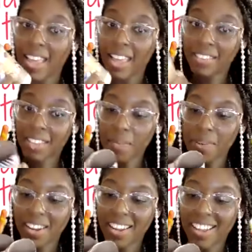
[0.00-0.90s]
It's
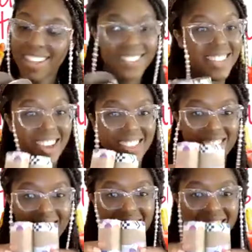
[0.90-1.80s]
coming along
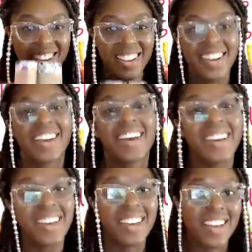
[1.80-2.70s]
together,
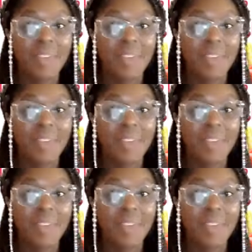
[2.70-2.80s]
and